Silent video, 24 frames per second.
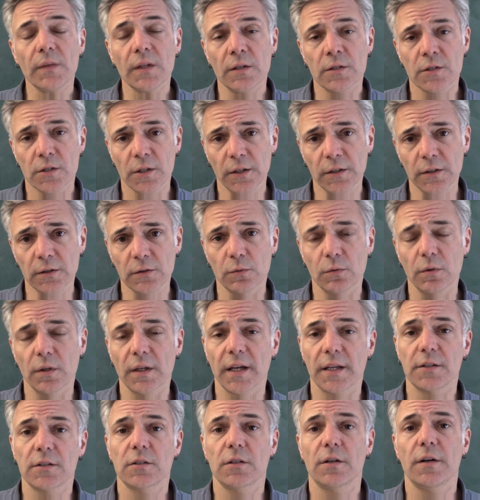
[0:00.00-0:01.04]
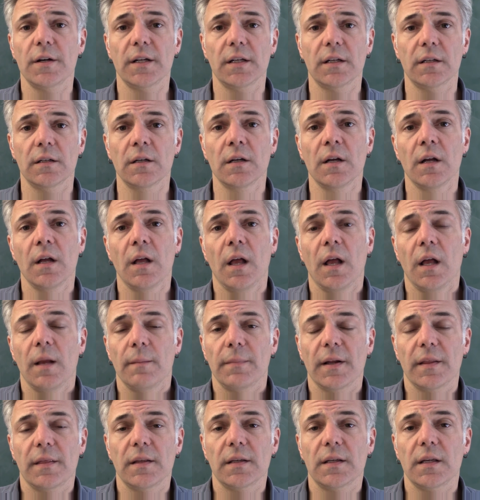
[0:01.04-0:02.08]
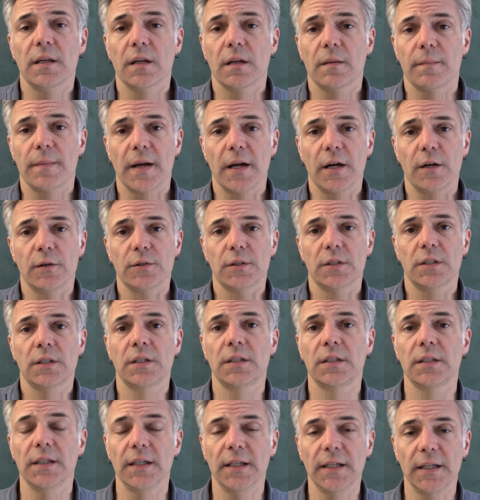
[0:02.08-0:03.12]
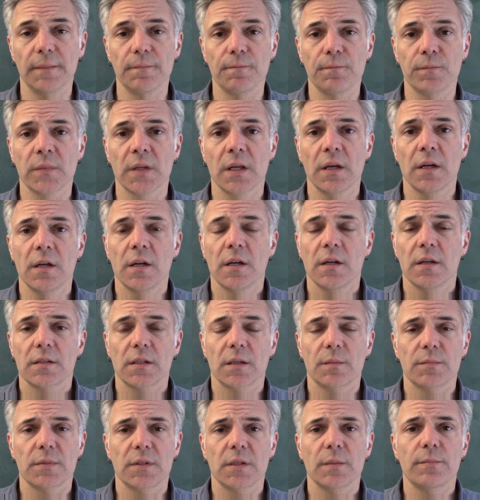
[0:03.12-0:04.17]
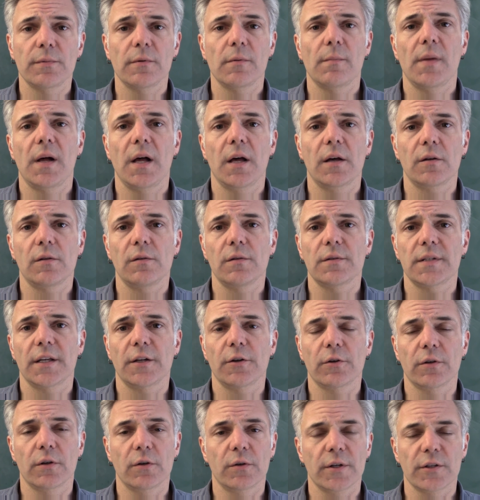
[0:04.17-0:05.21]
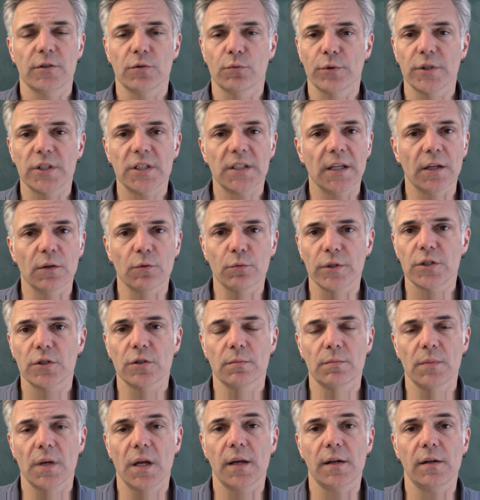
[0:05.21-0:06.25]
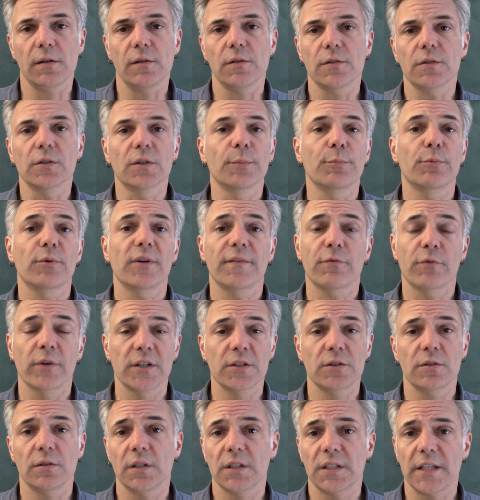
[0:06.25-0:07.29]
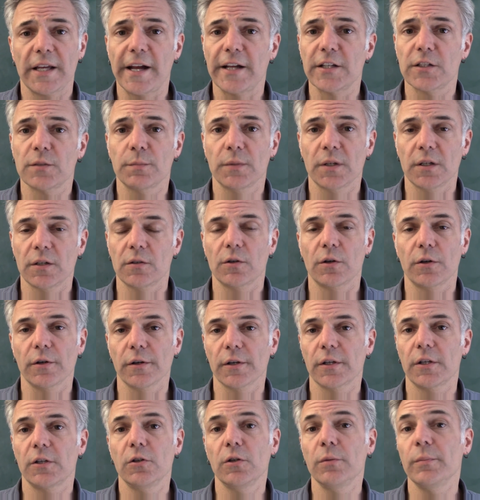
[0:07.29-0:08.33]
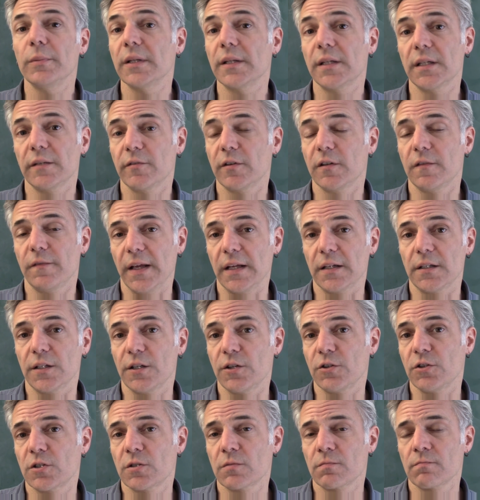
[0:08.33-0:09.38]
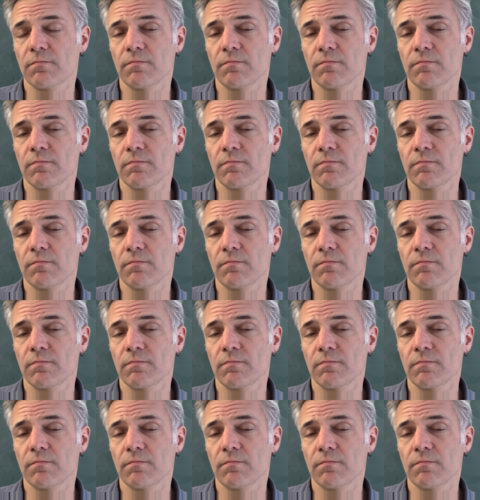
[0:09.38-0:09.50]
So we'll get started by thinking about um, some simple models that are known as rich get richer models or preferential attachment or cumulative advantage.